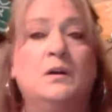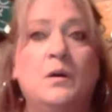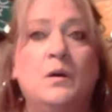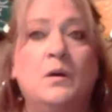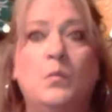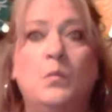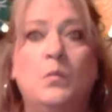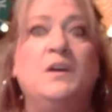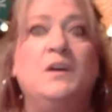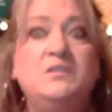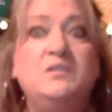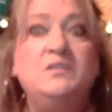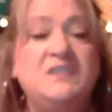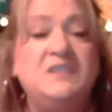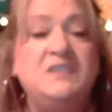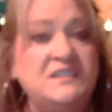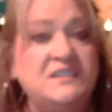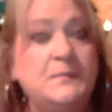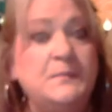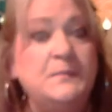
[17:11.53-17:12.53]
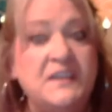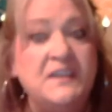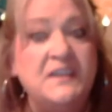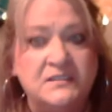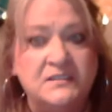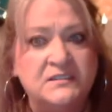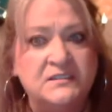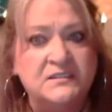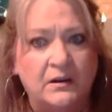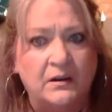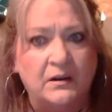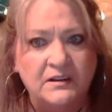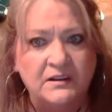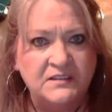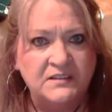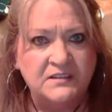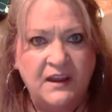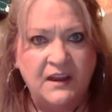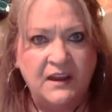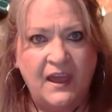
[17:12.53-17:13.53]
what you need to be getting started
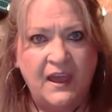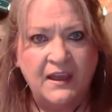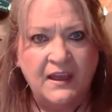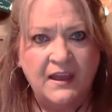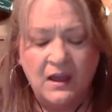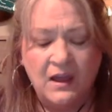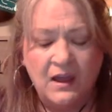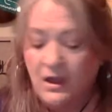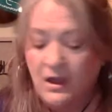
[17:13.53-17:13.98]
today.